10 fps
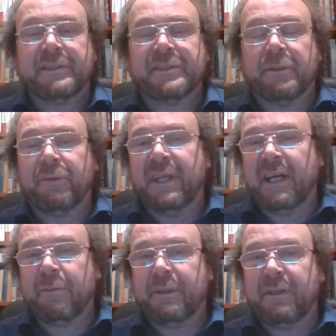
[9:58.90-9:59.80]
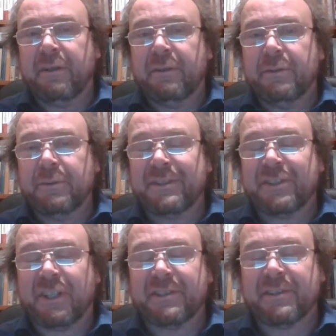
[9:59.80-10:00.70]
So there we use
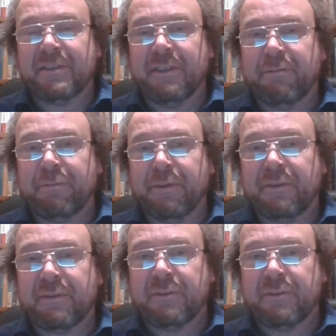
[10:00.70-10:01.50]
just a different